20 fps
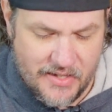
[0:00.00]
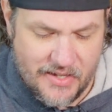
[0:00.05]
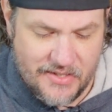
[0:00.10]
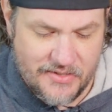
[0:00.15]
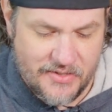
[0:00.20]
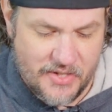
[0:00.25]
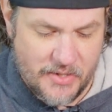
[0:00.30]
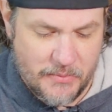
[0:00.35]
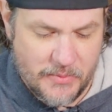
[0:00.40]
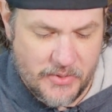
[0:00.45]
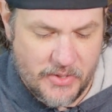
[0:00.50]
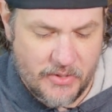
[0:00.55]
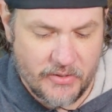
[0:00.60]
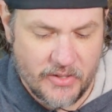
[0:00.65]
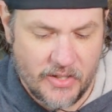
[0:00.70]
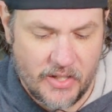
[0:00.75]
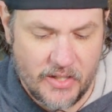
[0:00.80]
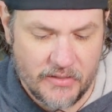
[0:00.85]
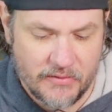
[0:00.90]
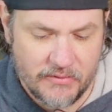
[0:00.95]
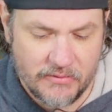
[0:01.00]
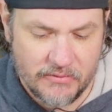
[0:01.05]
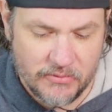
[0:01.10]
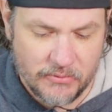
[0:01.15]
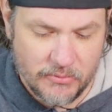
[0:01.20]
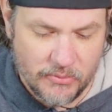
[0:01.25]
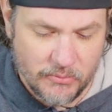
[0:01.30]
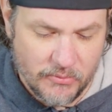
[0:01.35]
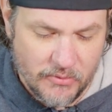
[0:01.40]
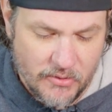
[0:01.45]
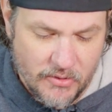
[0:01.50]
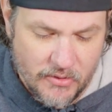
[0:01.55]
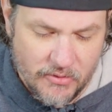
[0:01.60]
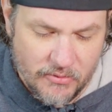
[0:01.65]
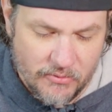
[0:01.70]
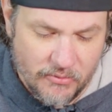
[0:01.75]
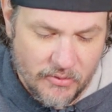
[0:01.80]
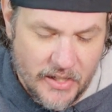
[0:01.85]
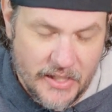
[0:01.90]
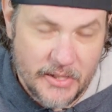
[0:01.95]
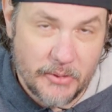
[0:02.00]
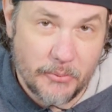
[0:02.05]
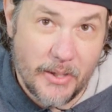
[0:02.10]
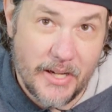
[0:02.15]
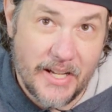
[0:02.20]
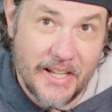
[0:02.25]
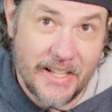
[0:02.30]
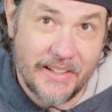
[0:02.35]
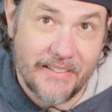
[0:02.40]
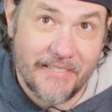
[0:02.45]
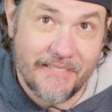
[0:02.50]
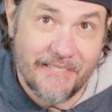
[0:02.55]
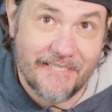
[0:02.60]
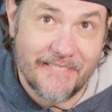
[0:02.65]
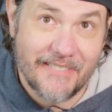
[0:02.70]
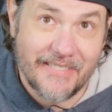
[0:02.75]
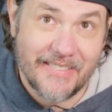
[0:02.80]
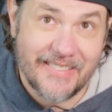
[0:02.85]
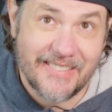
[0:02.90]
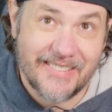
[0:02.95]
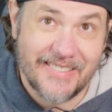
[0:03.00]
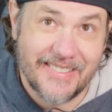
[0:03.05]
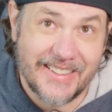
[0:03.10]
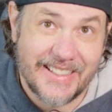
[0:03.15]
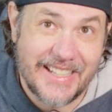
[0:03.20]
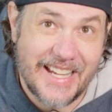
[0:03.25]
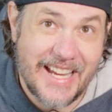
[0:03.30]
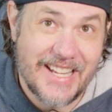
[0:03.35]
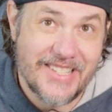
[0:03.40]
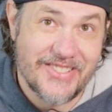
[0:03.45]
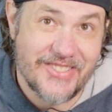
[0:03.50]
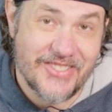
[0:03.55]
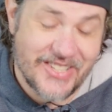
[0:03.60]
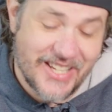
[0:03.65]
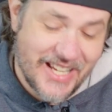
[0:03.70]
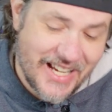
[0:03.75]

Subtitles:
and see what's going on. Right away, our gauge is